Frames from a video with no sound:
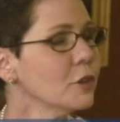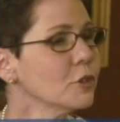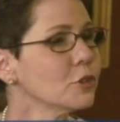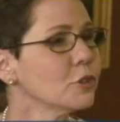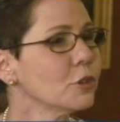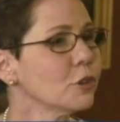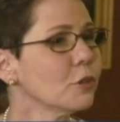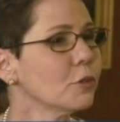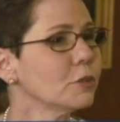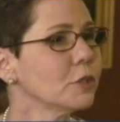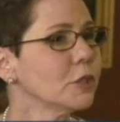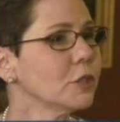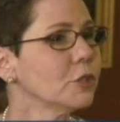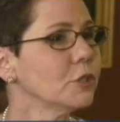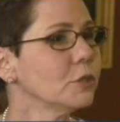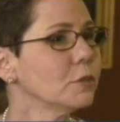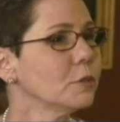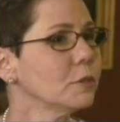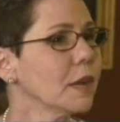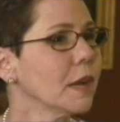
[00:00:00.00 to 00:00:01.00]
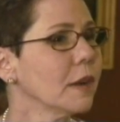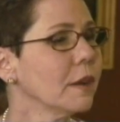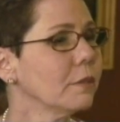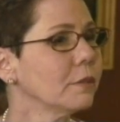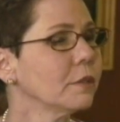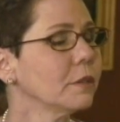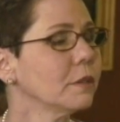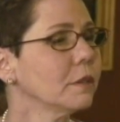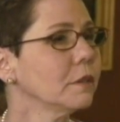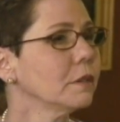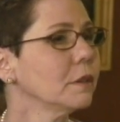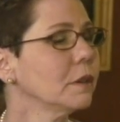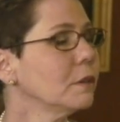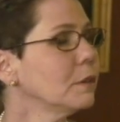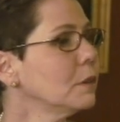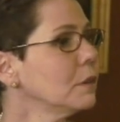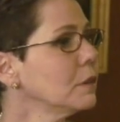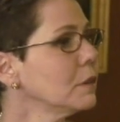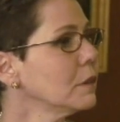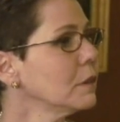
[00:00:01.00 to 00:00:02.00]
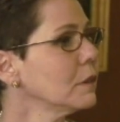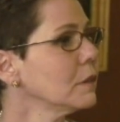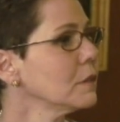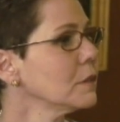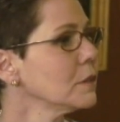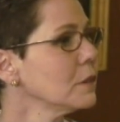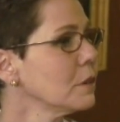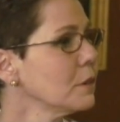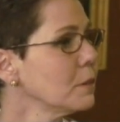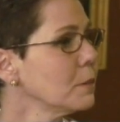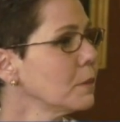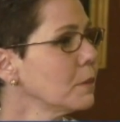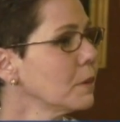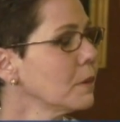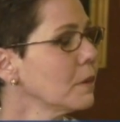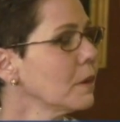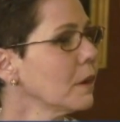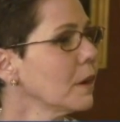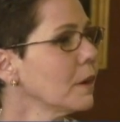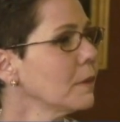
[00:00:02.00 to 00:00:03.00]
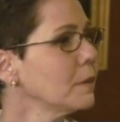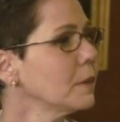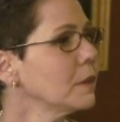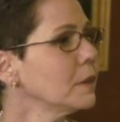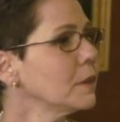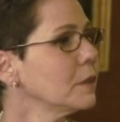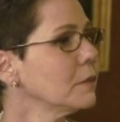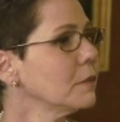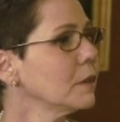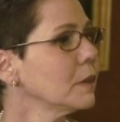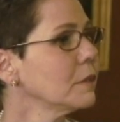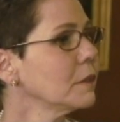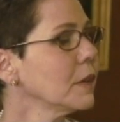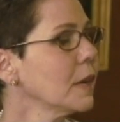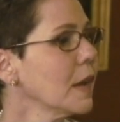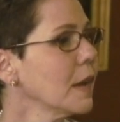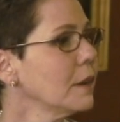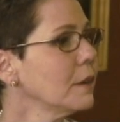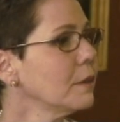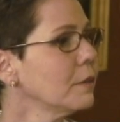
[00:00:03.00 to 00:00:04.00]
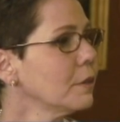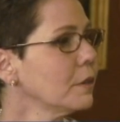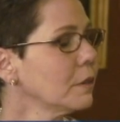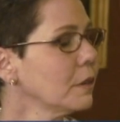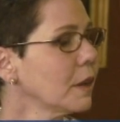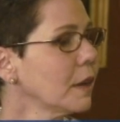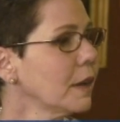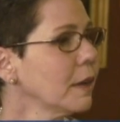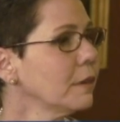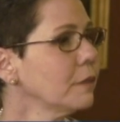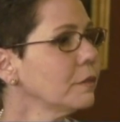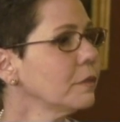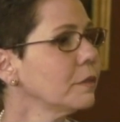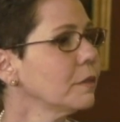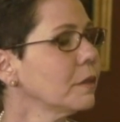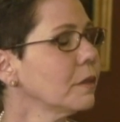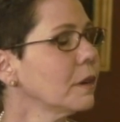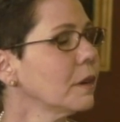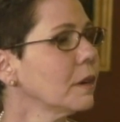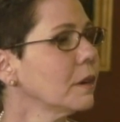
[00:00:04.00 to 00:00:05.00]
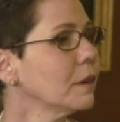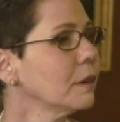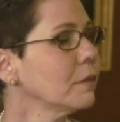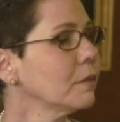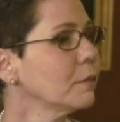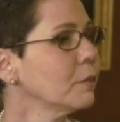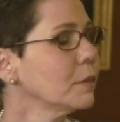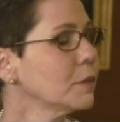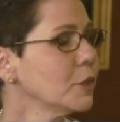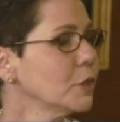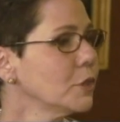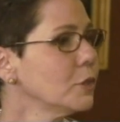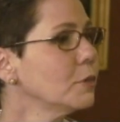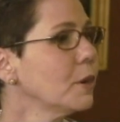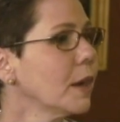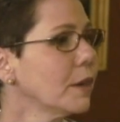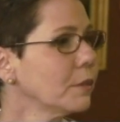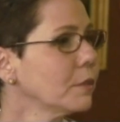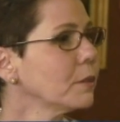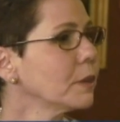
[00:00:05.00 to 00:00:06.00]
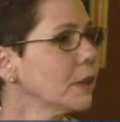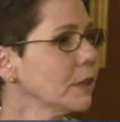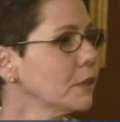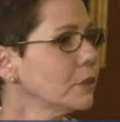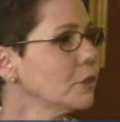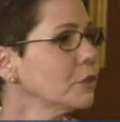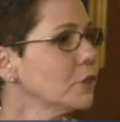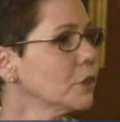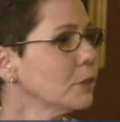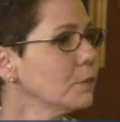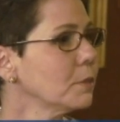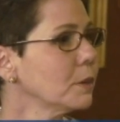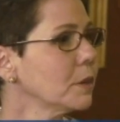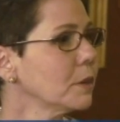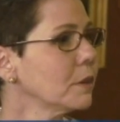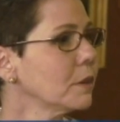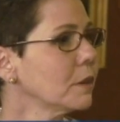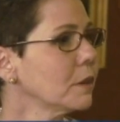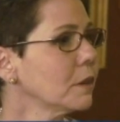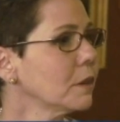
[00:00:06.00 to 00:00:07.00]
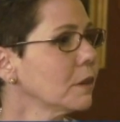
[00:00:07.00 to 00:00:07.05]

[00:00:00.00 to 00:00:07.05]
So did you ever know her sober? I mean, at the end of her life, did you have a relationship with her?